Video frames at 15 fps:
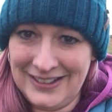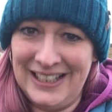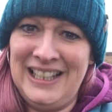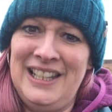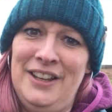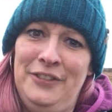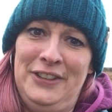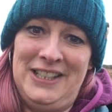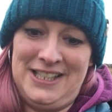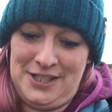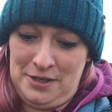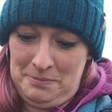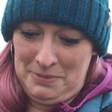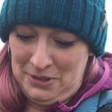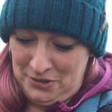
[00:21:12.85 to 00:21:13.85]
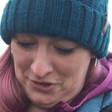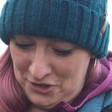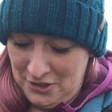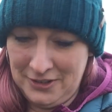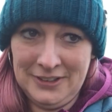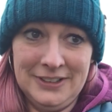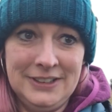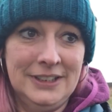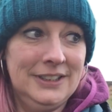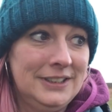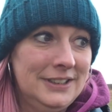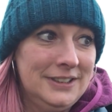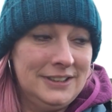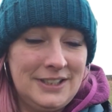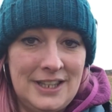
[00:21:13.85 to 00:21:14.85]
I love it so much.
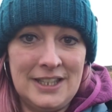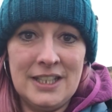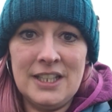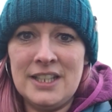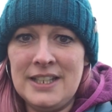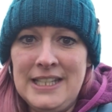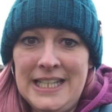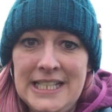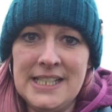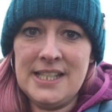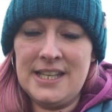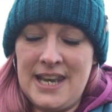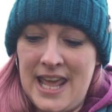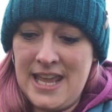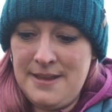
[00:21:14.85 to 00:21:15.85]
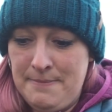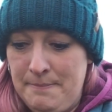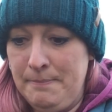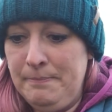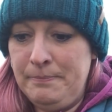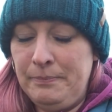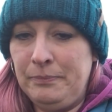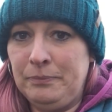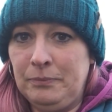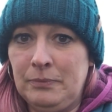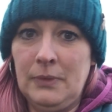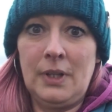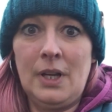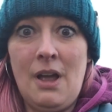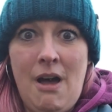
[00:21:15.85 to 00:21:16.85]
I think it needs a name.
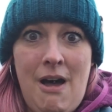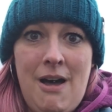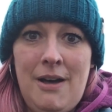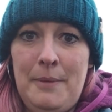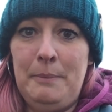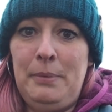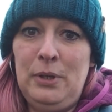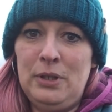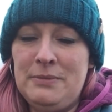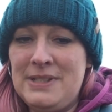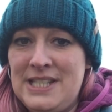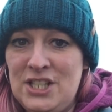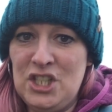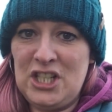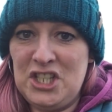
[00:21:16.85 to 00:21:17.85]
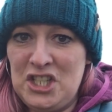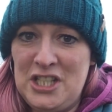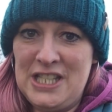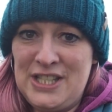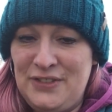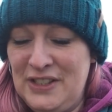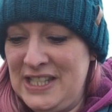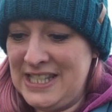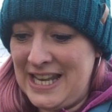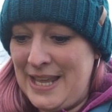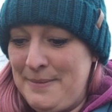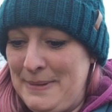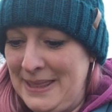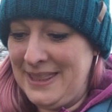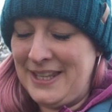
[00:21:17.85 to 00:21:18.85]
Put suggestions for its
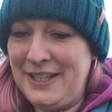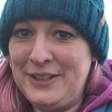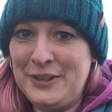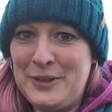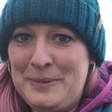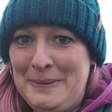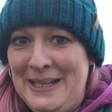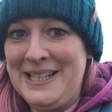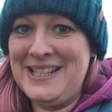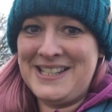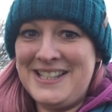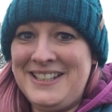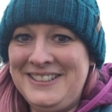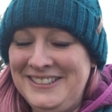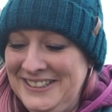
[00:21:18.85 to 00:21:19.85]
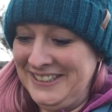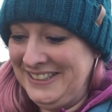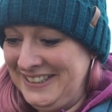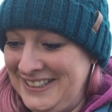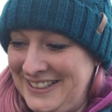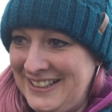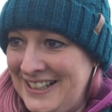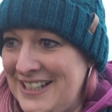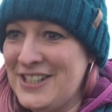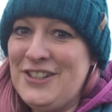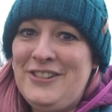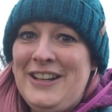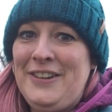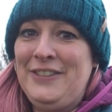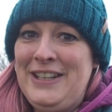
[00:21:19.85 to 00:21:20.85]
name in the comments. It's
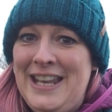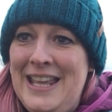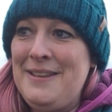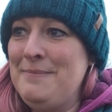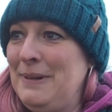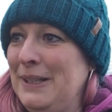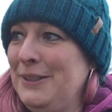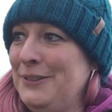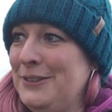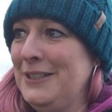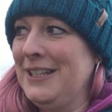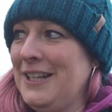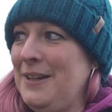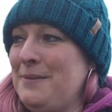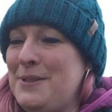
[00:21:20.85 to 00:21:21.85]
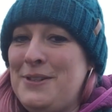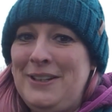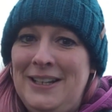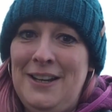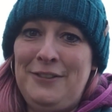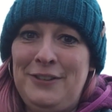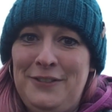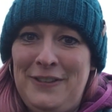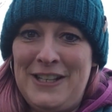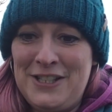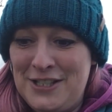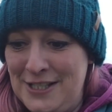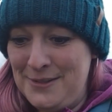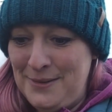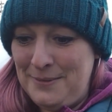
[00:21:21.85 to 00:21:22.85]
got to have a name. My God, it comes on enough
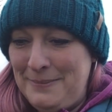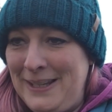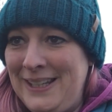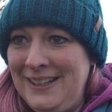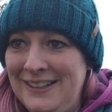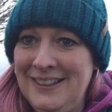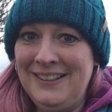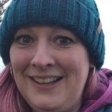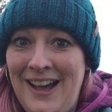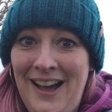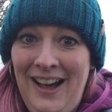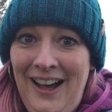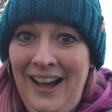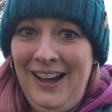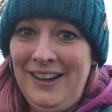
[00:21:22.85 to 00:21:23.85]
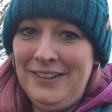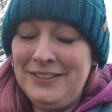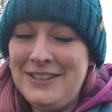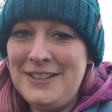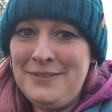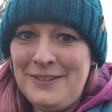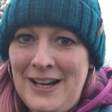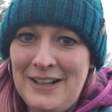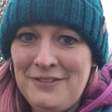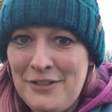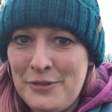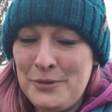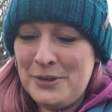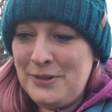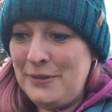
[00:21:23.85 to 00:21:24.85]
adventures with me. I don't know why I hadn't
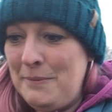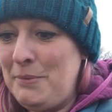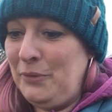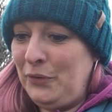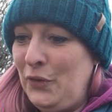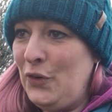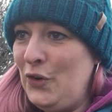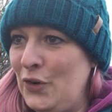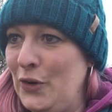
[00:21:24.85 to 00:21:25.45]
thought of it before.